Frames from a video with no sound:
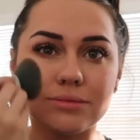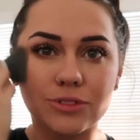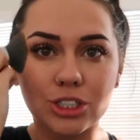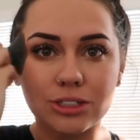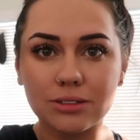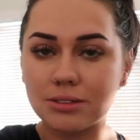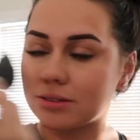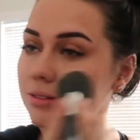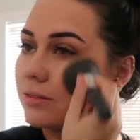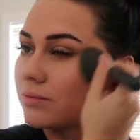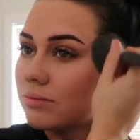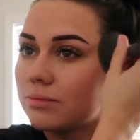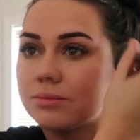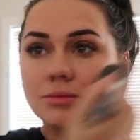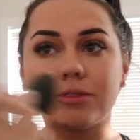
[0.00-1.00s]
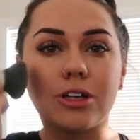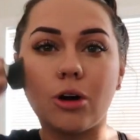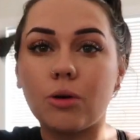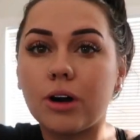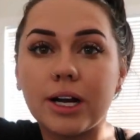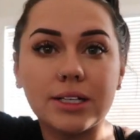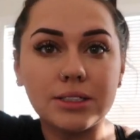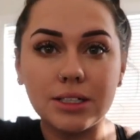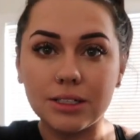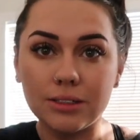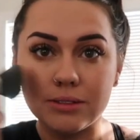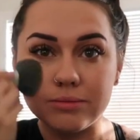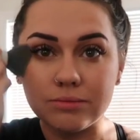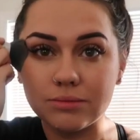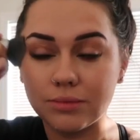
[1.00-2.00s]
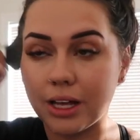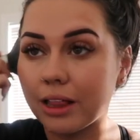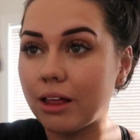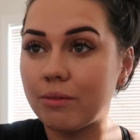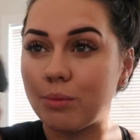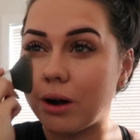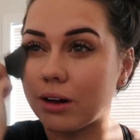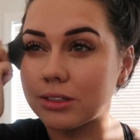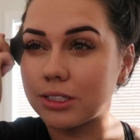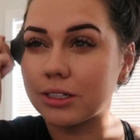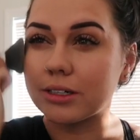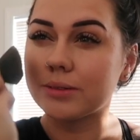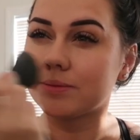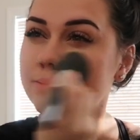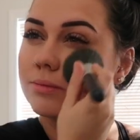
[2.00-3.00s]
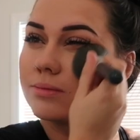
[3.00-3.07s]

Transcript: Just go crazy. I love bronzer.